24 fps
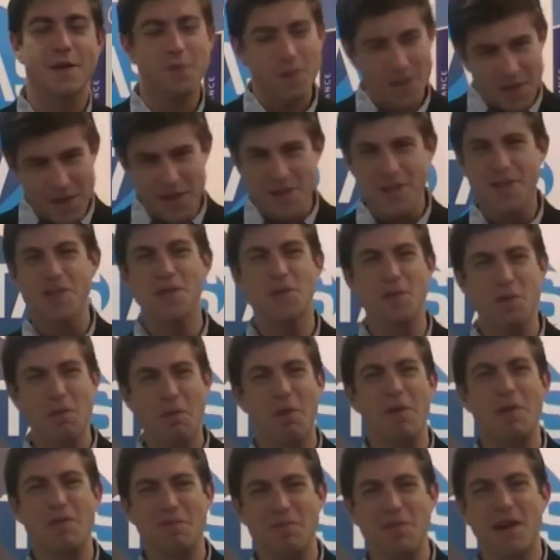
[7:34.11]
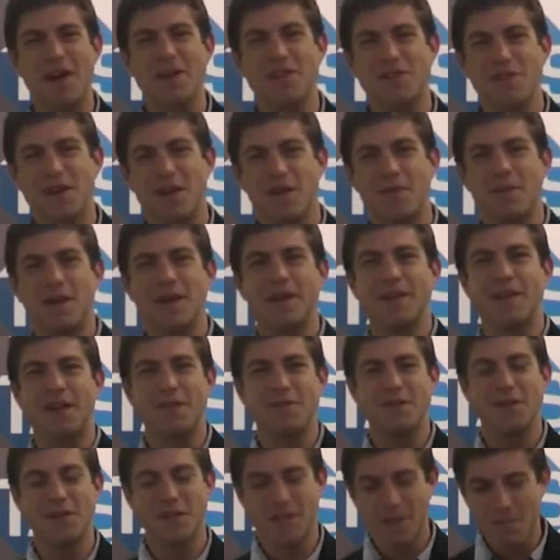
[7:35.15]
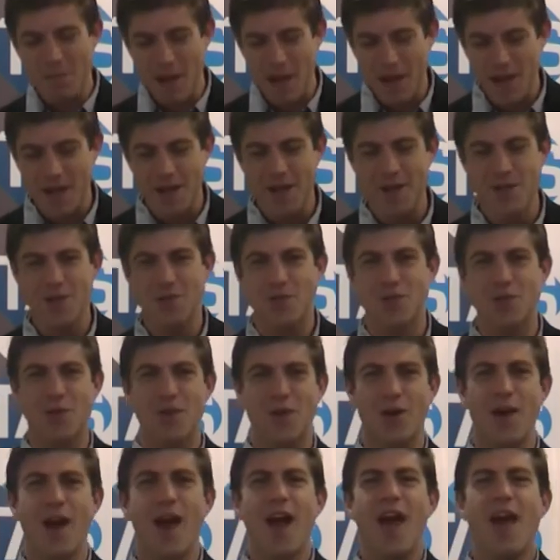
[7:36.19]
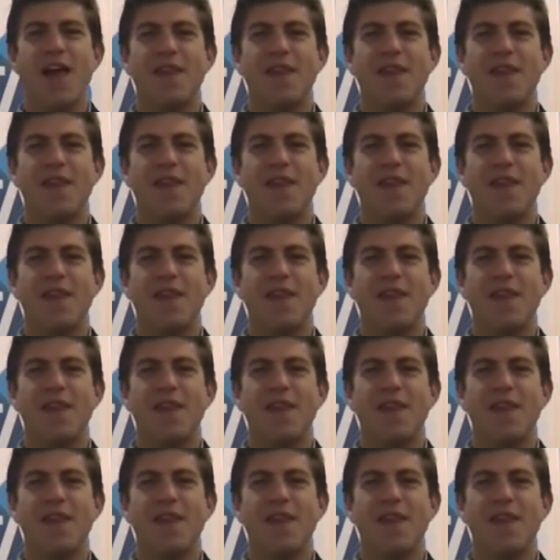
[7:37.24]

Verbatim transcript: I mean, this is the part of my job I love, is making sure